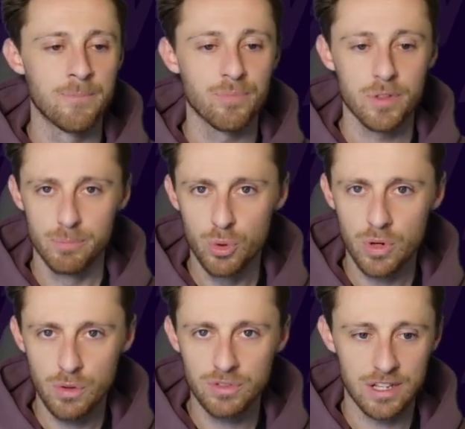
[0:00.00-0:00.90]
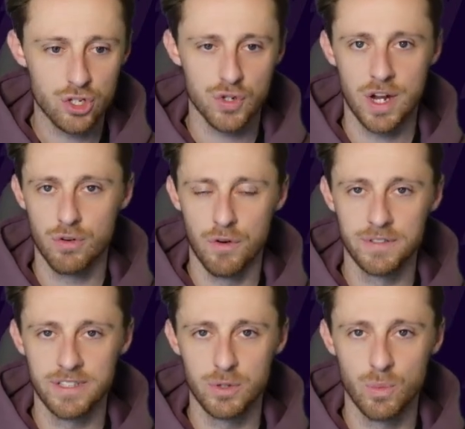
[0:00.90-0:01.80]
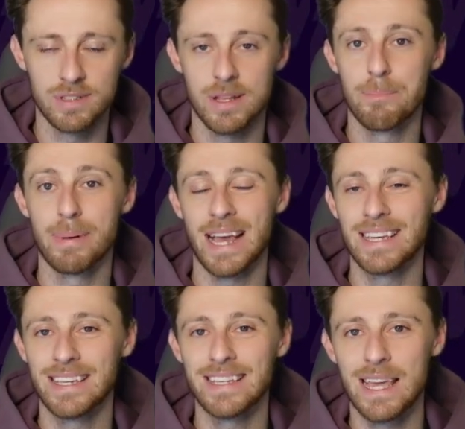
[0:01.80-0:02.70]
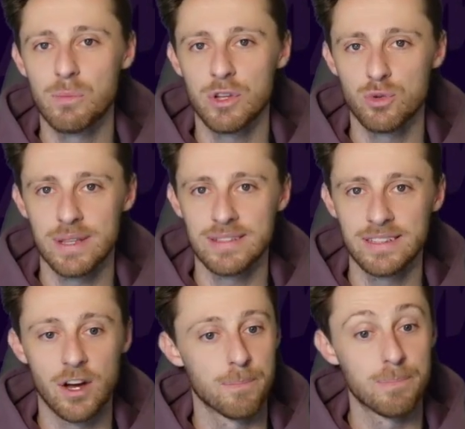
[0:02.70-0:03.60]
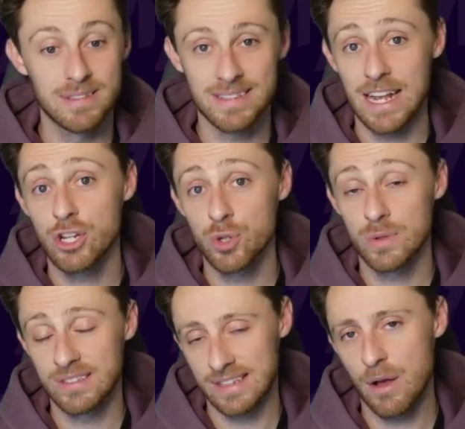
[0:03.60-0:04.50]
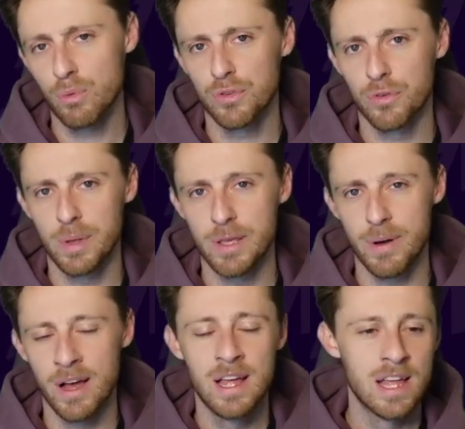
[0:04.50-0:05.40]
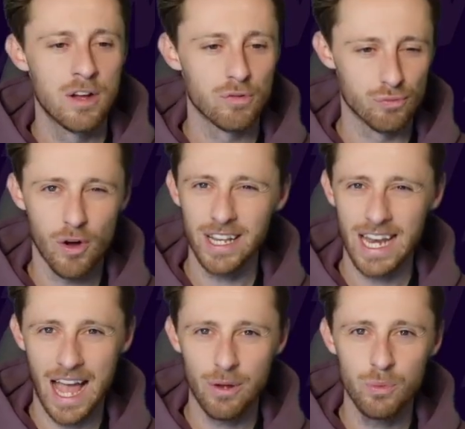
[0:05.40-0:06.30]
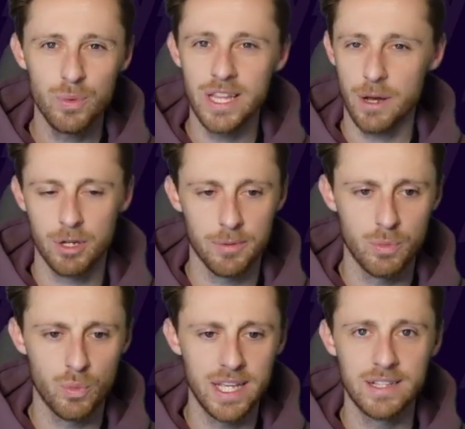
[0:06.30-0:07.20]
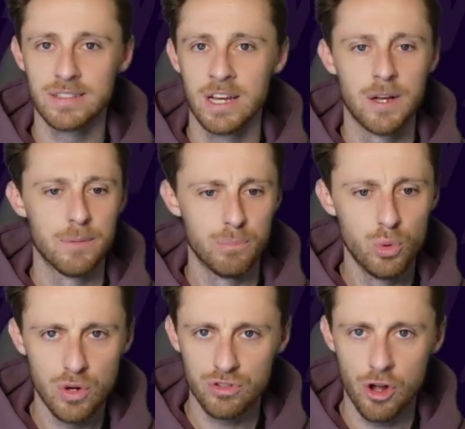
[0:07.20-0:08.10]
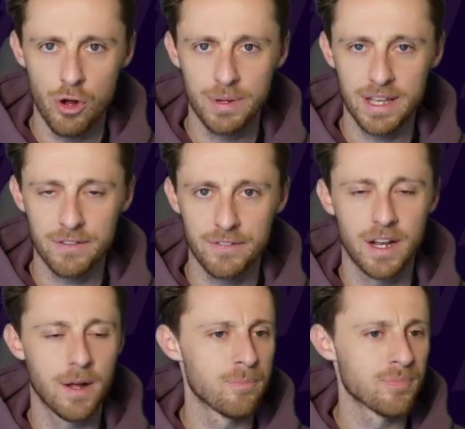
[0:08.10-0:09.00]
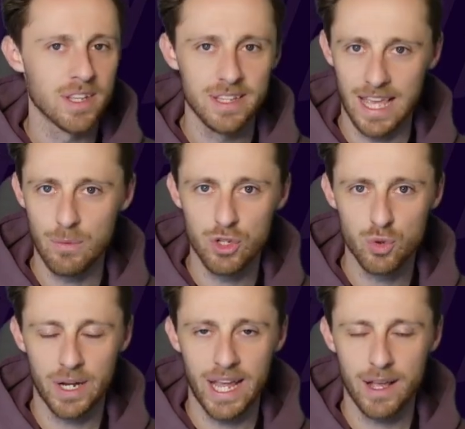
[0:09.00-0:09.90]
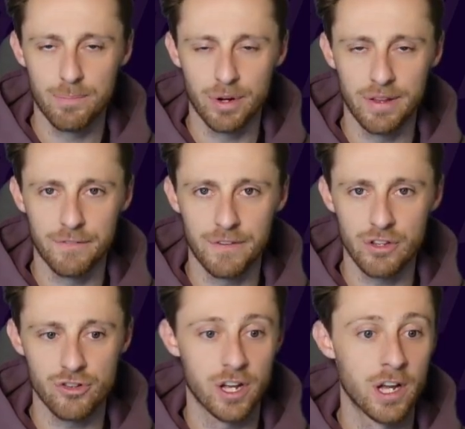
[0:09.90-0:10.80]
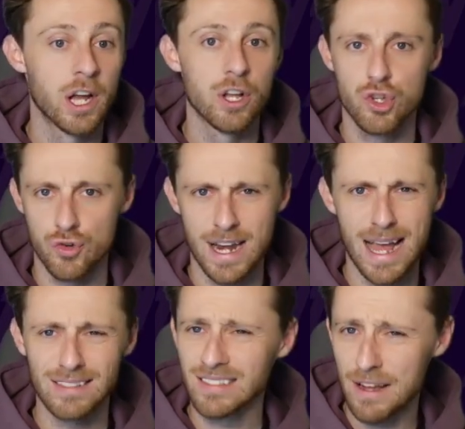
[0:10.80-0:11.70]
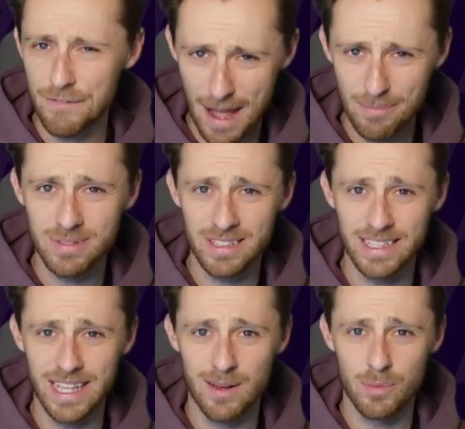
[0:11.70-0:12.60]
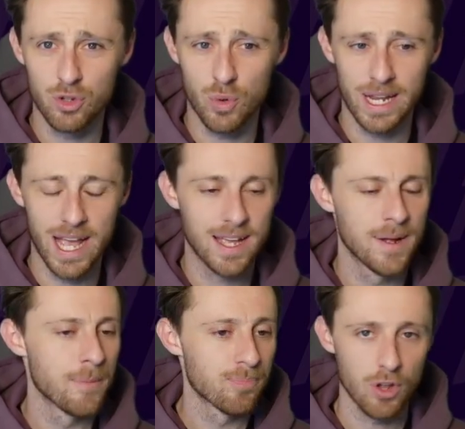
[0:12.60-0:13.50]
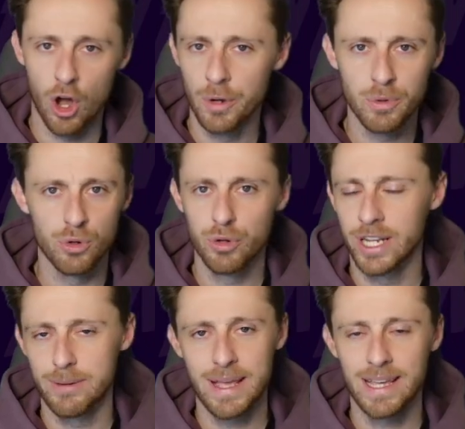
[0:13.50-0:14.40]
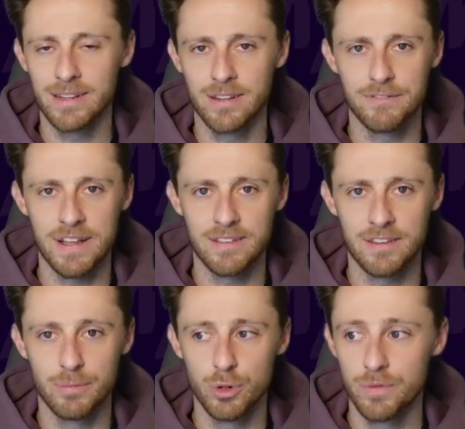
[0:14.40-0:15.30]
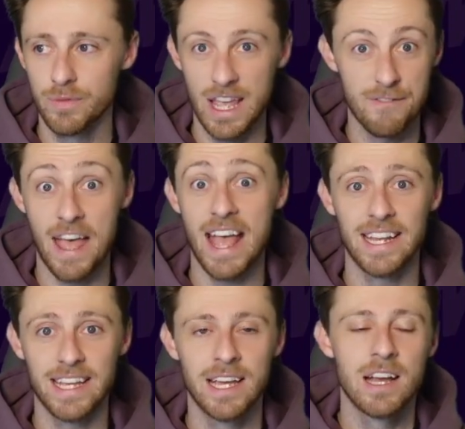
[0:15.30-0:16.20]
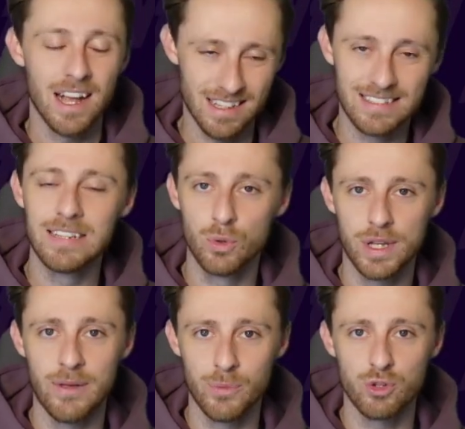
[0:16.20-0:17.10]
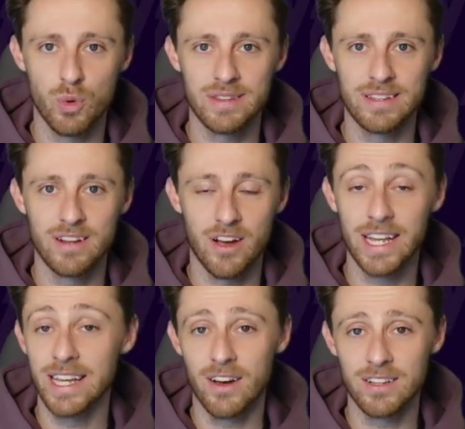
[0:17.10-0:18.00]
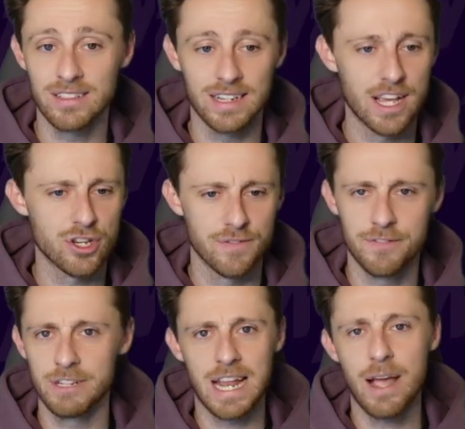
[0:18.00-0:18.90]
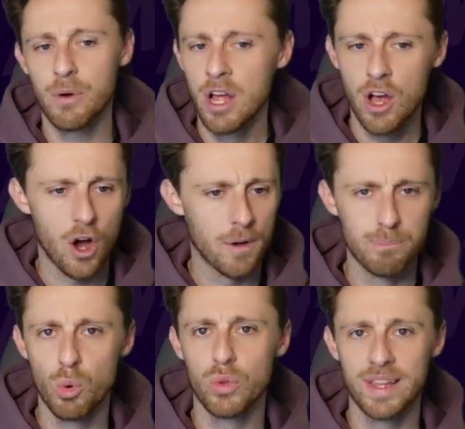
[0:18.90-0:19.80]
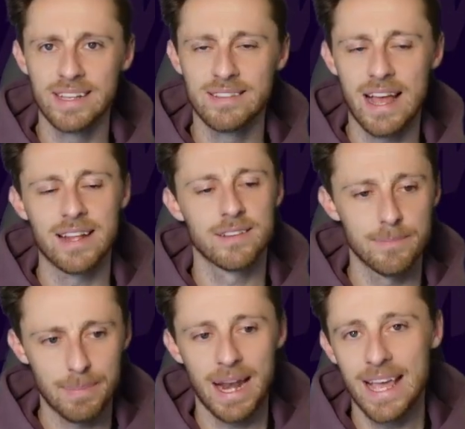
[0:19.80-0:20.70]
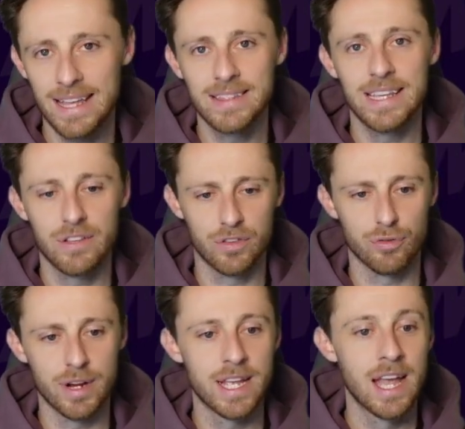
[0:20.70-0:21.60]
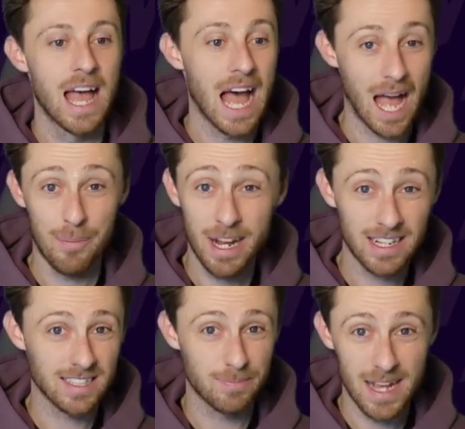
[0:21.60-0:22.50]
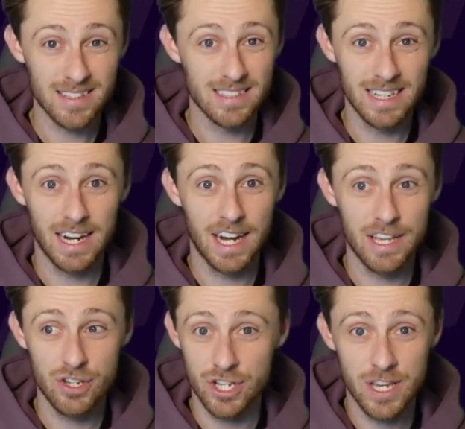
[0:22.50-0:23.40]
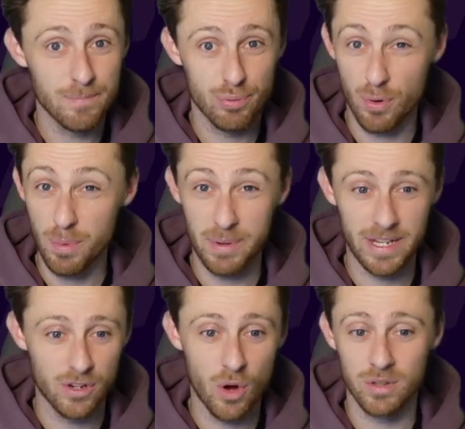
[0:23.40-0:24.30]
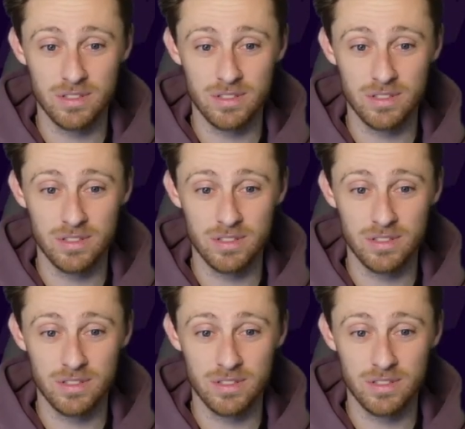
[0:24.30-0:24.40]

Munoz and Trent are obviously the ones that blank in game week 29. Potential sells for me. But right now, with the upcoming weeks, Munoz at home against Villa. Game week 28, a brilliant fixture. Trent has Southampton in game week 28. I'm not looking at making a defensive move, if any, until game week 29 in isolation. For now, I'm more than content playing these 3. Am I expecting a clean sheet? Probably not.